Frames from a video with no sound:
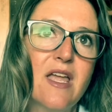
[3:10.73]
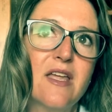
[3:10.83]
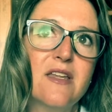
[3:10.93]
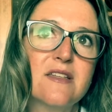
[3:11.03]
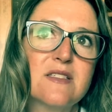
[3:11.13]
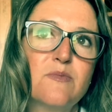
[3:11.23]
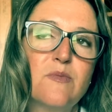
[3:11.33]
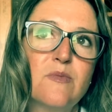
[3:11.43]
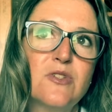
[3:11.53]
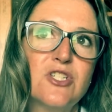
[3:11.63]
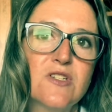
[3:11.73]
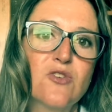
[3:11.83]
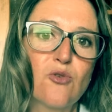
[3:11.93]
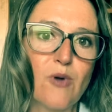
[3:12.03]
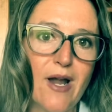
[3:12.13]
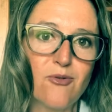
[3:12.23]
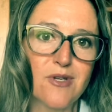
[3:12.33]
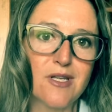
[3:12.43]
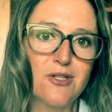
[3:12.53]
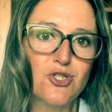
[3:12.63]
And it's, she's
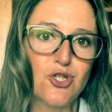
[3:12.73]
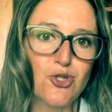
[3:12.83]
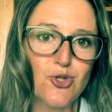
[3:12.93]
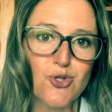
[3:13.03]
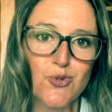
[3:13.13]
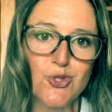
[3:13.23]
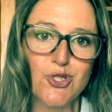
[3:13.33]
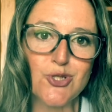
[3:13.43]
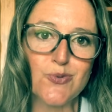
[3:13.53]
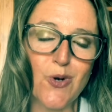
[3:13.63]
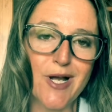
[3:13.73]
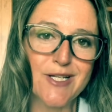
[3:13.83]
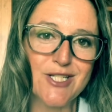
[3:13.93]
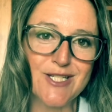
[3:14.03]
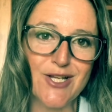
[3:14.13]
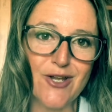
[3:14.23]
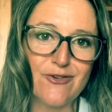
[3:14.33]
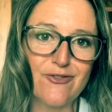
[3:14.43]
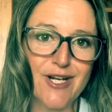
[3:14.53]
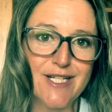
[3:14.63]
grounded. She knows what she wants. She's not
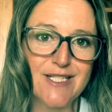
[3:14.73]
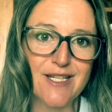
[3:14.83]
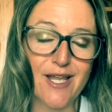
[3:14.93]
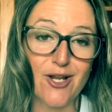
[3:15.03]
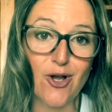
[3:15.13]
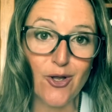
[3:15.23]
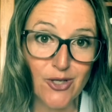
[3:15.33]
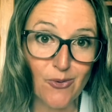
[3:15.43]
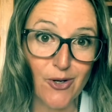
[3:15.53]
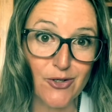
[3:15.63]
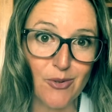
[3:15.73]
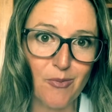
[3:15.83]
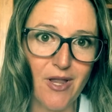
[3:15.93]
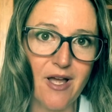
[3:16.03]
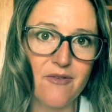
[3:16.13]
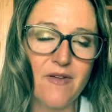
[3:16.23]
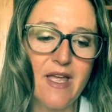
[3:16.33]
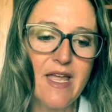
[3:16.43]
afraid to like call you on your bluff.